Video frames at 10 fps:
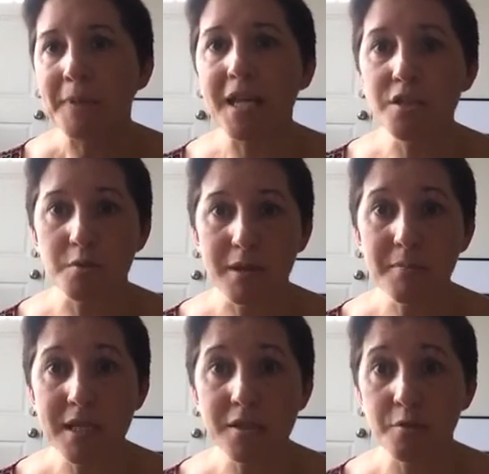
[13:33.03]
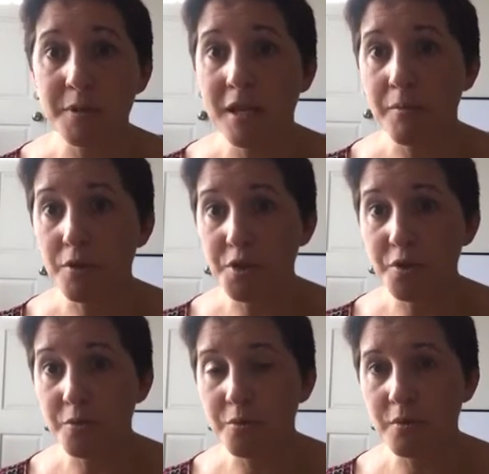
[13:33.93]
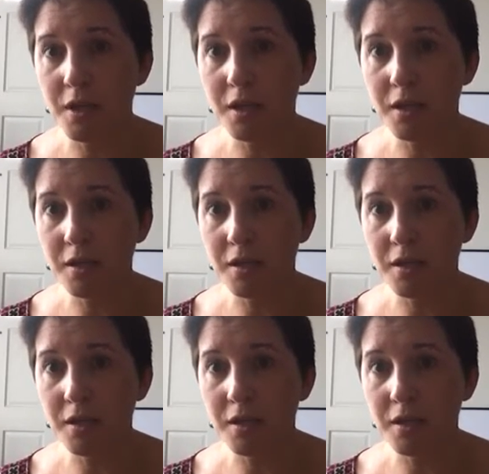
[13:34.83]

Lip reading: and dream is to be able to